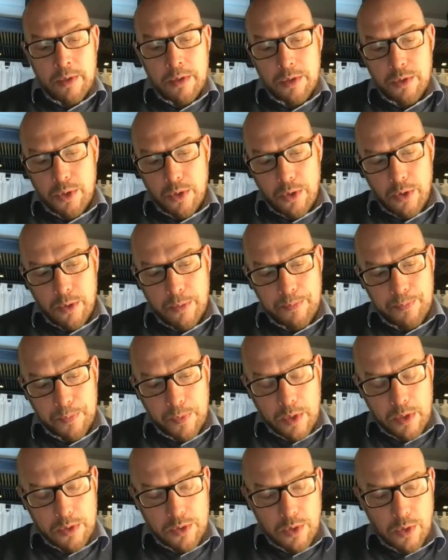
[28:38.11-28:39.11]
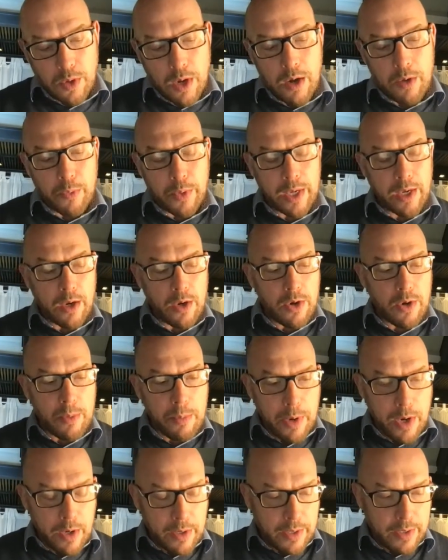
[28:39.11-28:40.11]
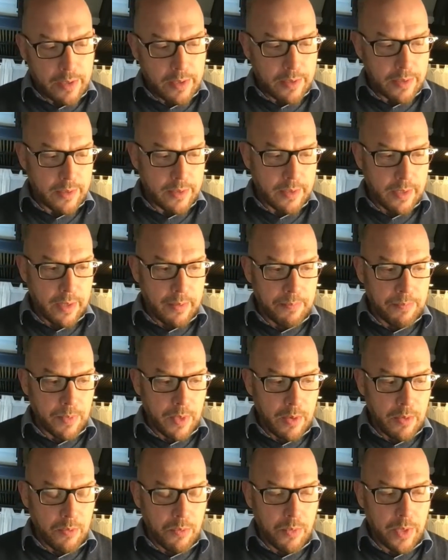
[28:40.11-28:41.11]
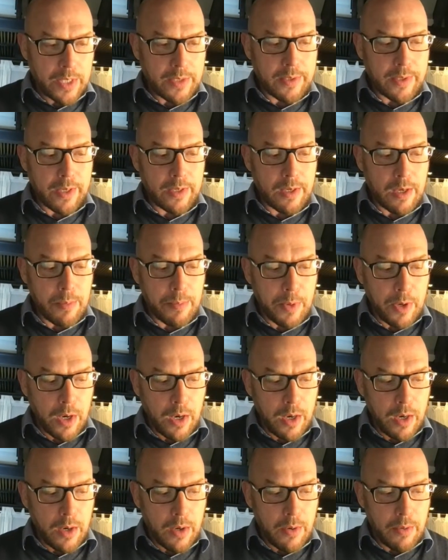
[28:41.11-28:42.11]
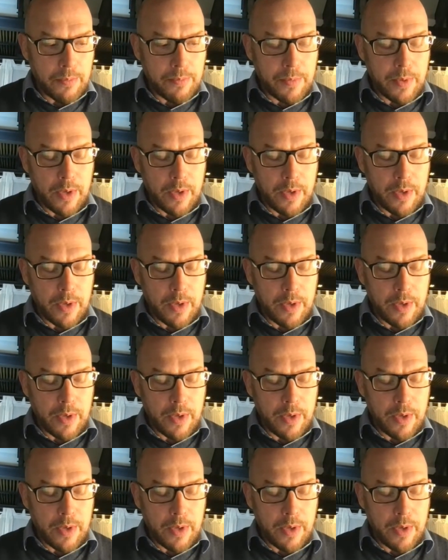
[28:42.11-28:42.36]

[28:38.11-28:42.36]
So how we go about it is we set up our